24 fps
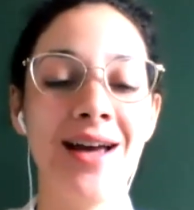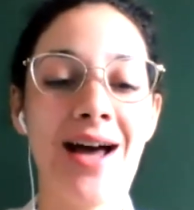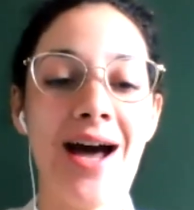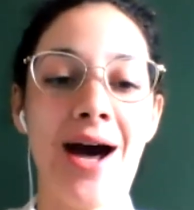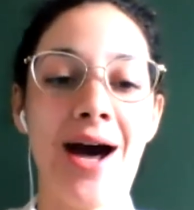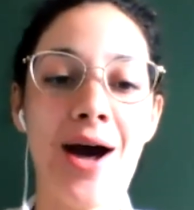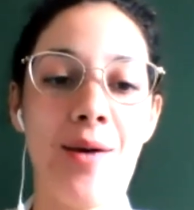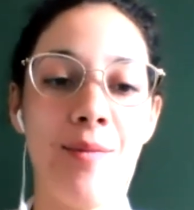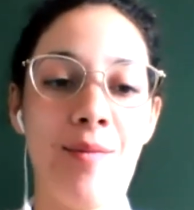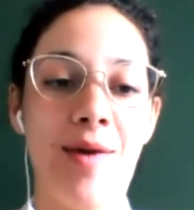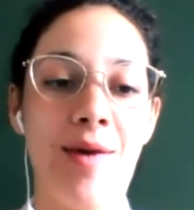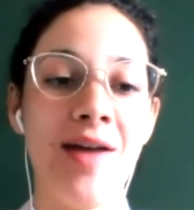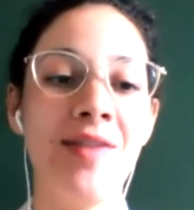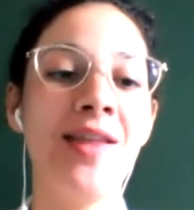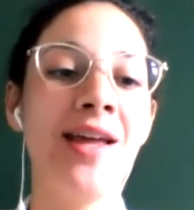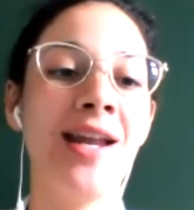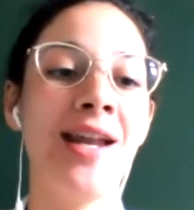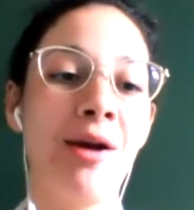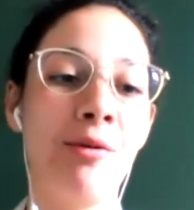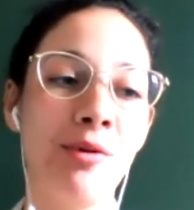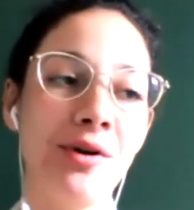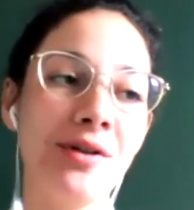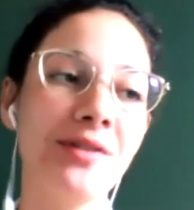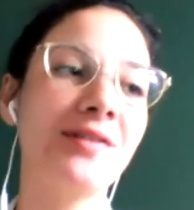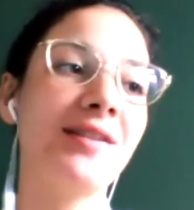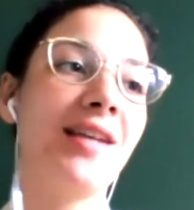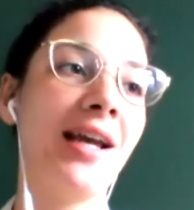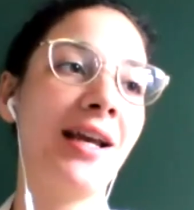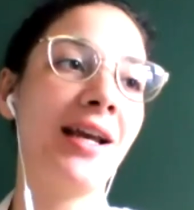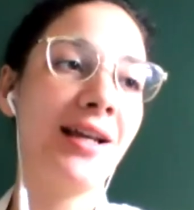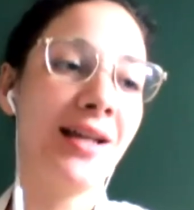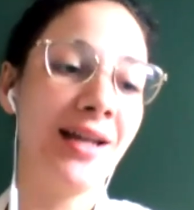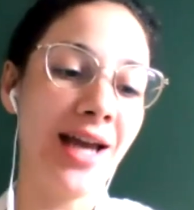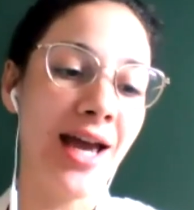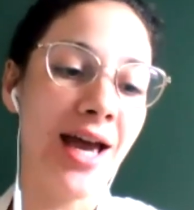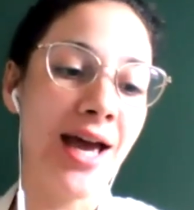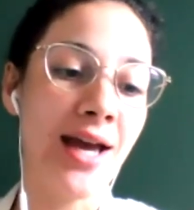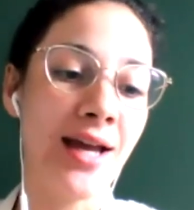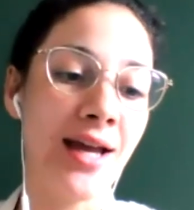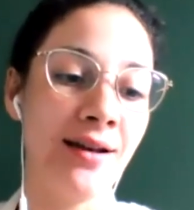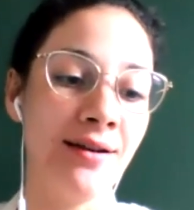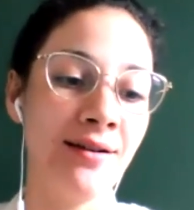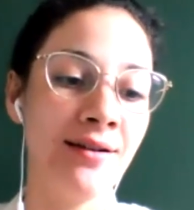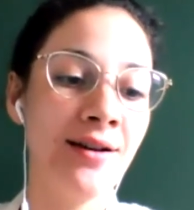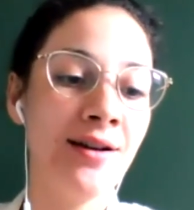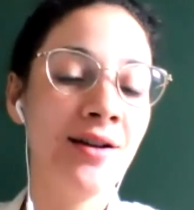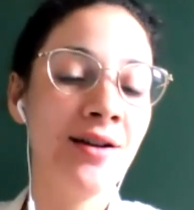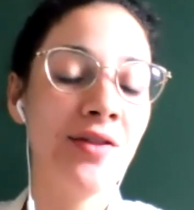Um, and then I will say
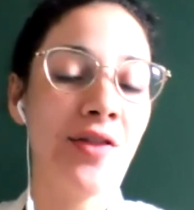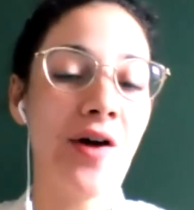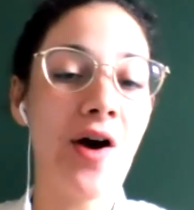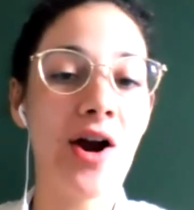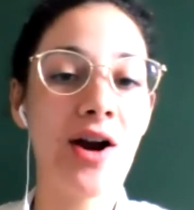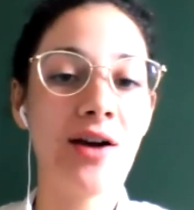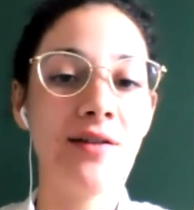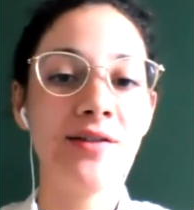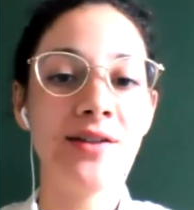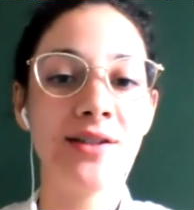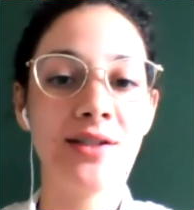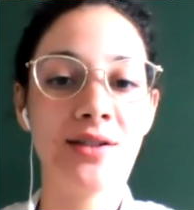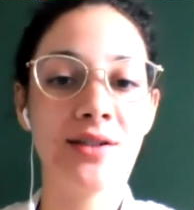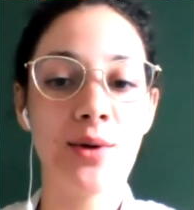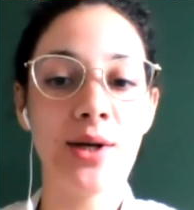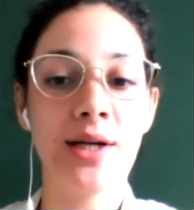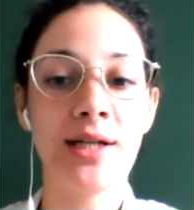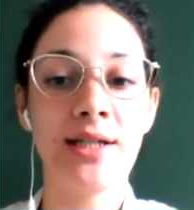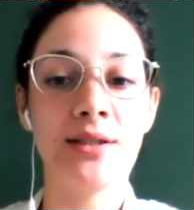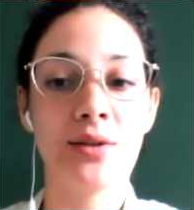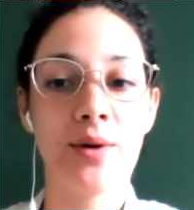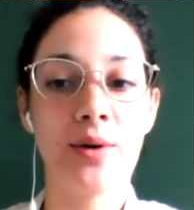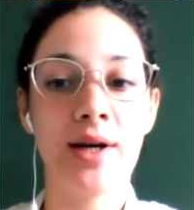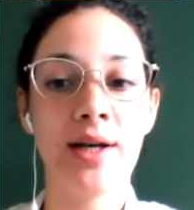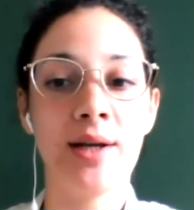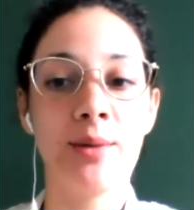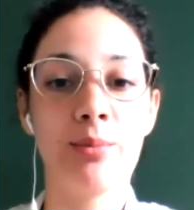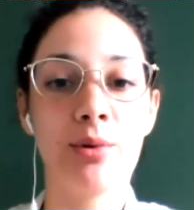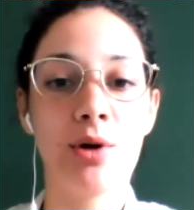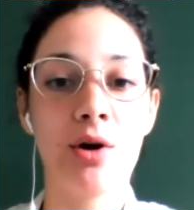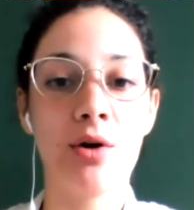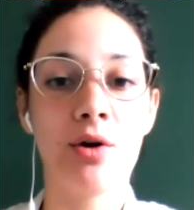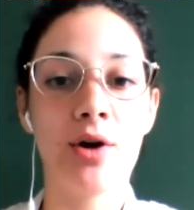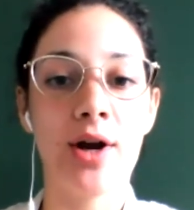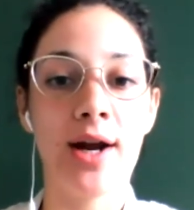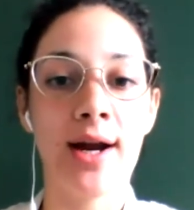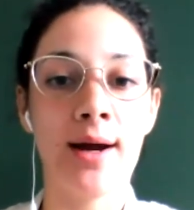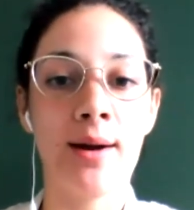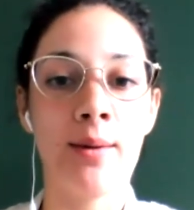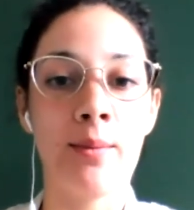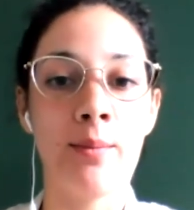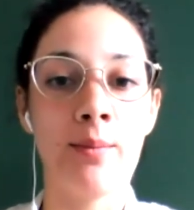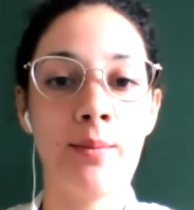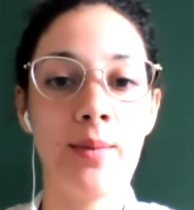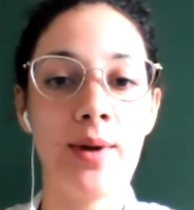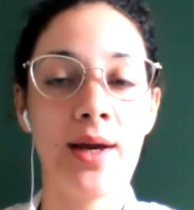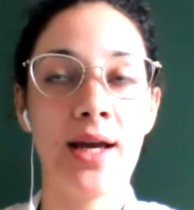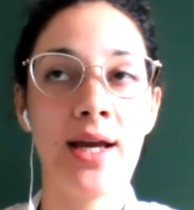again, the Harvest 2020
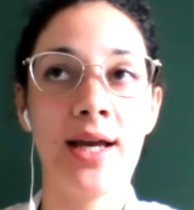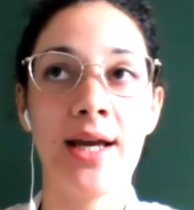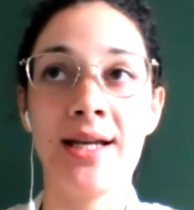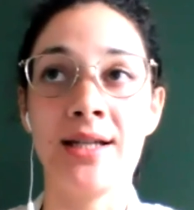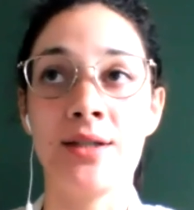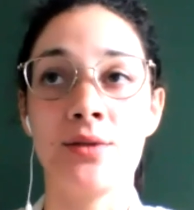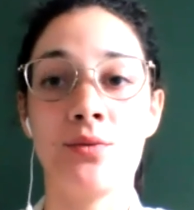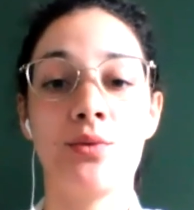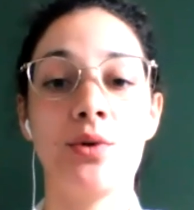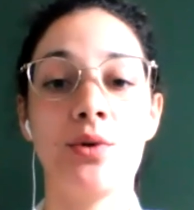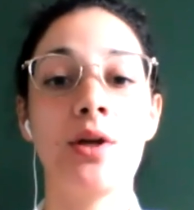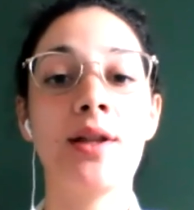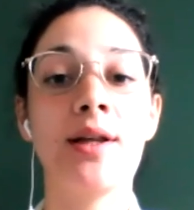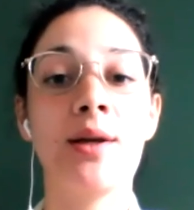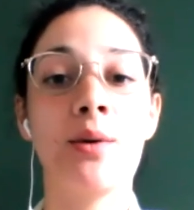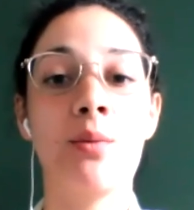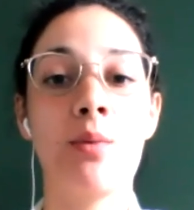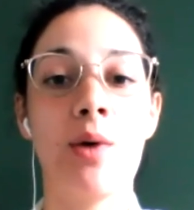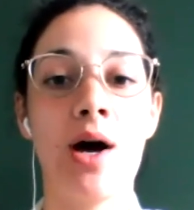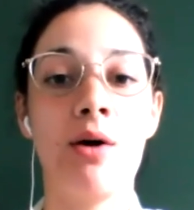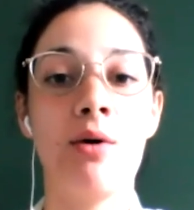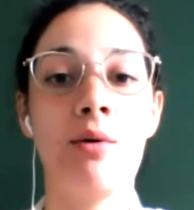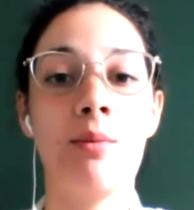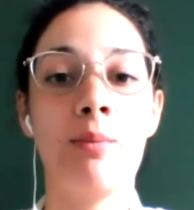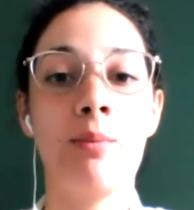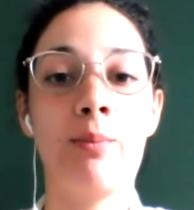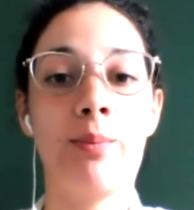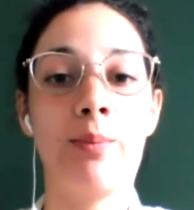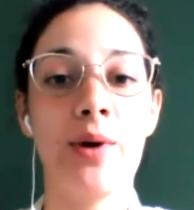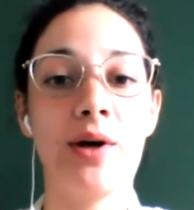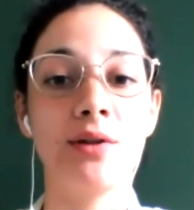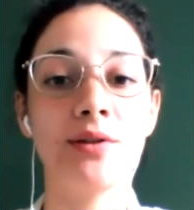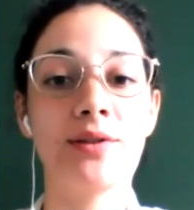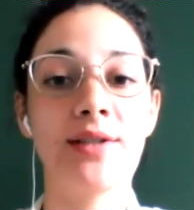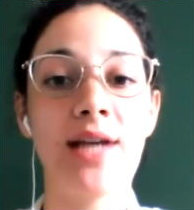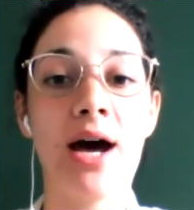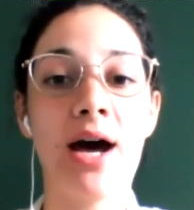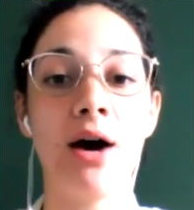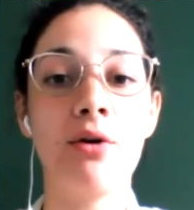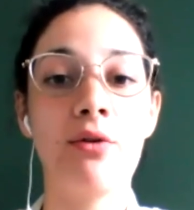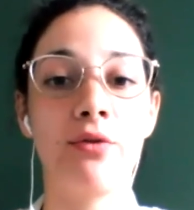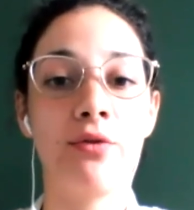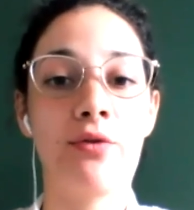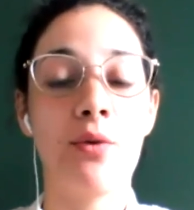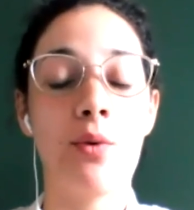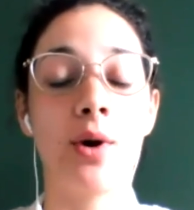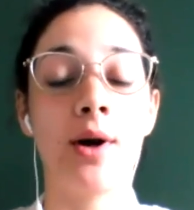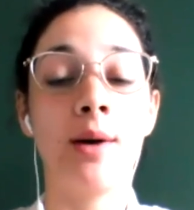program is really well built out
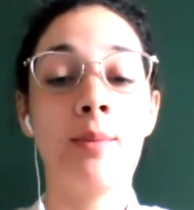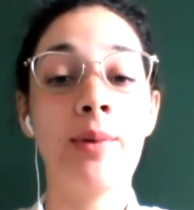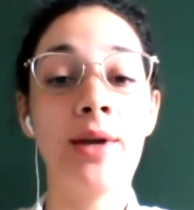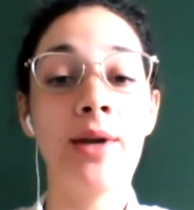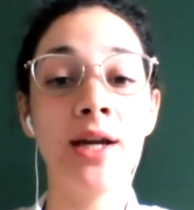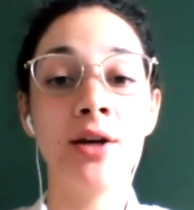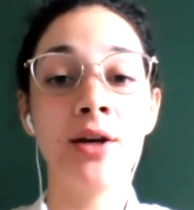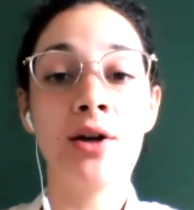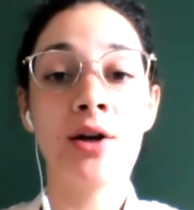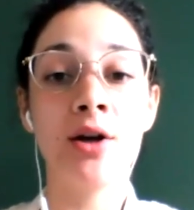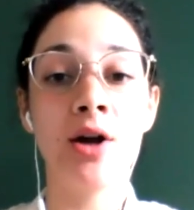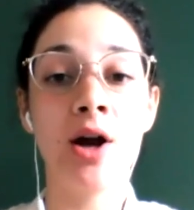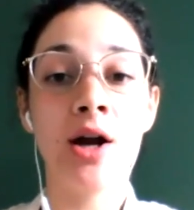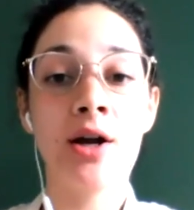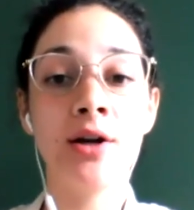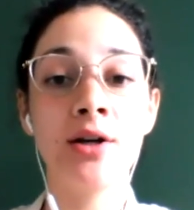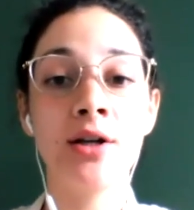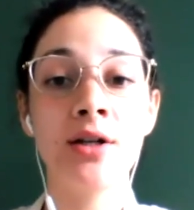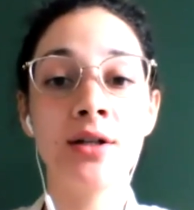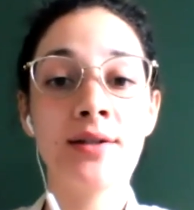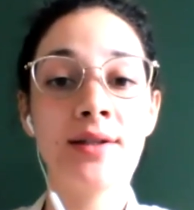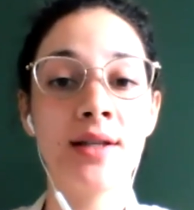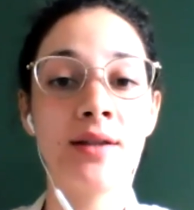for beginner gardeners.